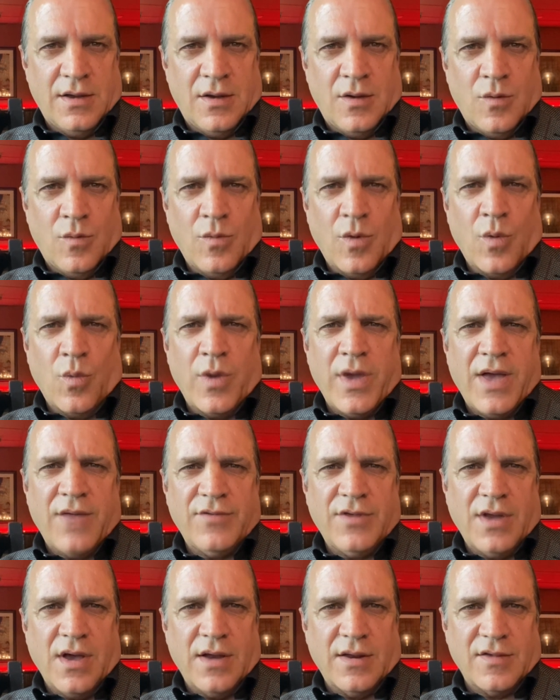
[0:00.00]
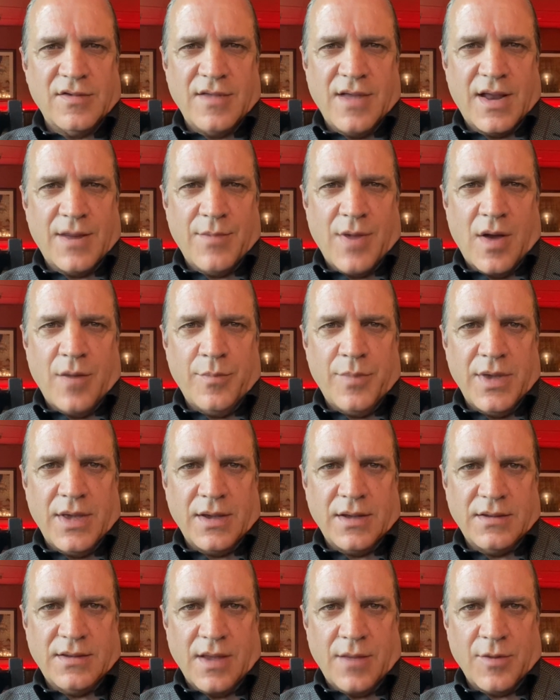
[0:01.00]
What we have done is not about being
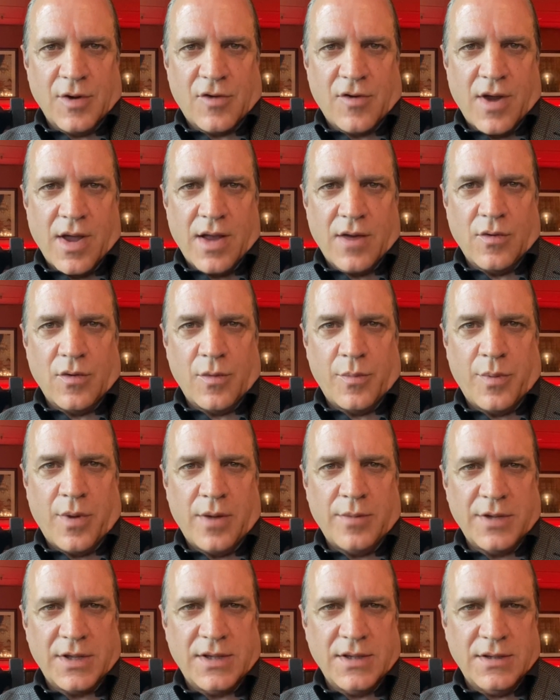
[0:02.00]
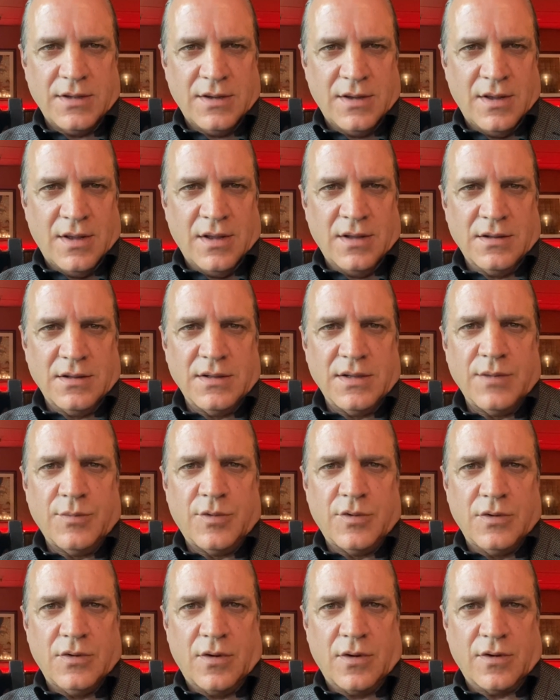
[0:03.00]
a Democrat or Republican,
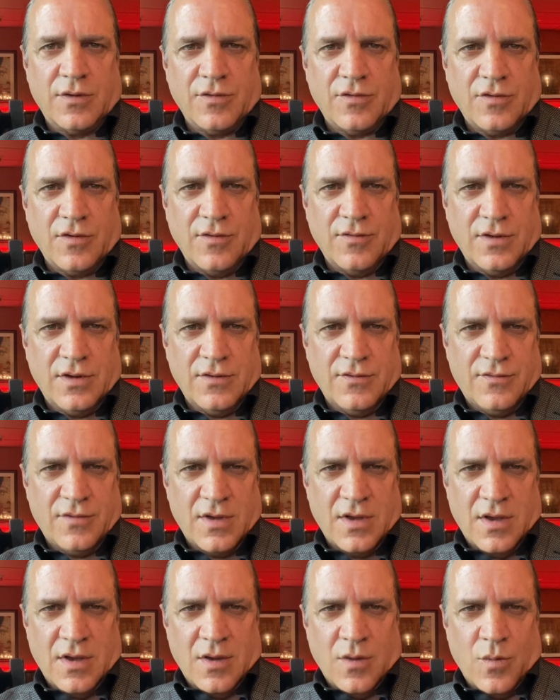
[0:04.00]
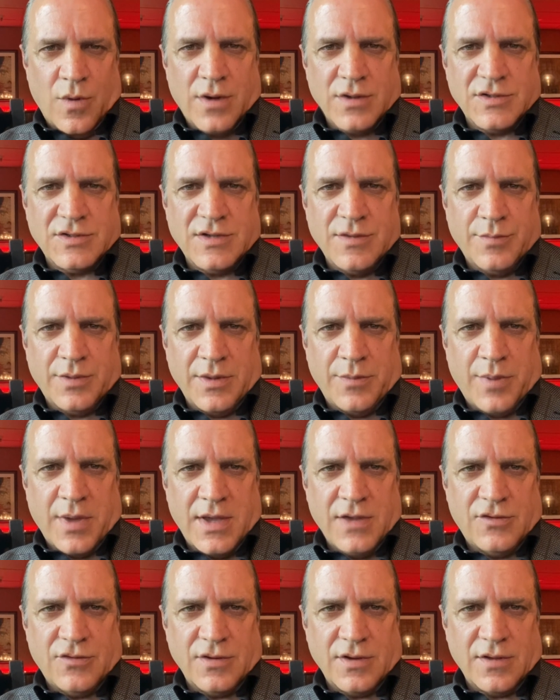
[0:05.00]
liberal or conservative. We are simply
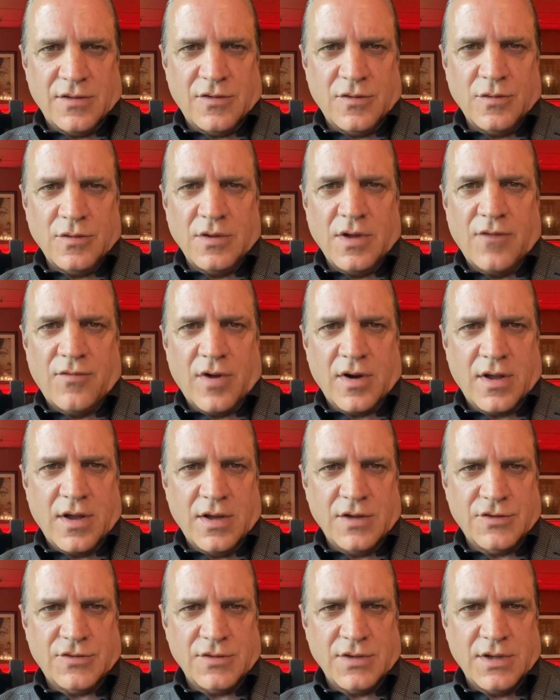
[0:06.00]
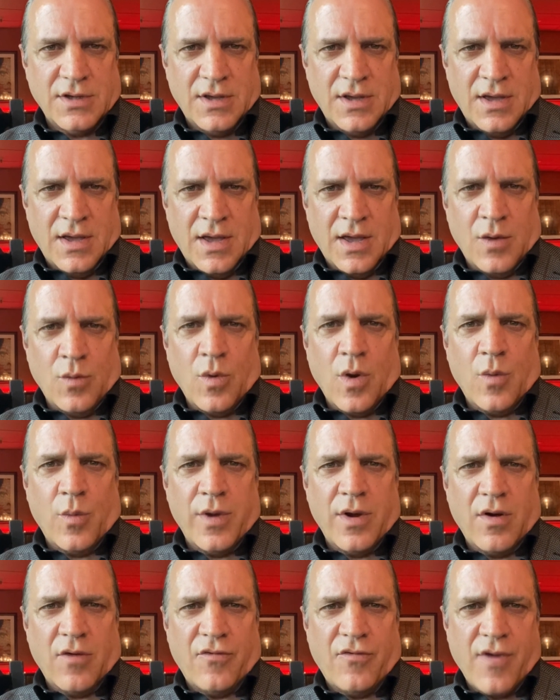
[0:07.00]
patriots who love our country, and what
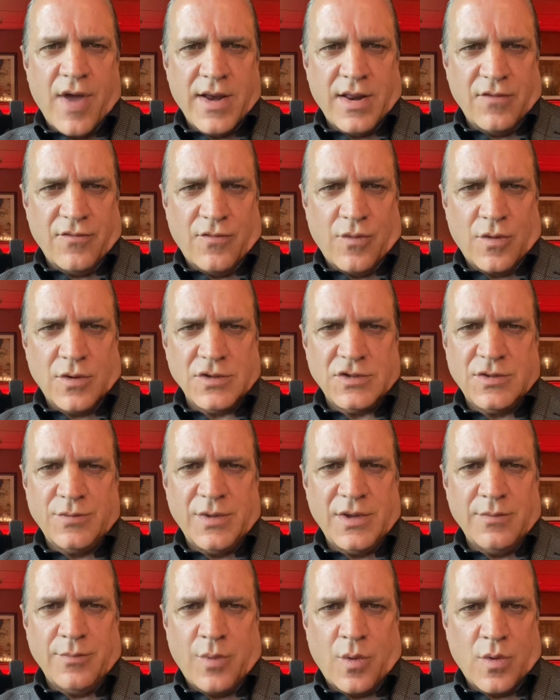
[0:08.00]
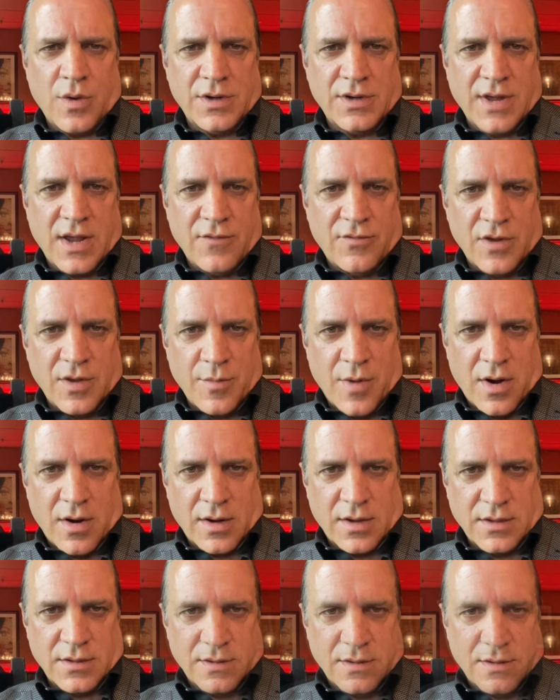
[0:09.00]
we are fighting for should be important to every American.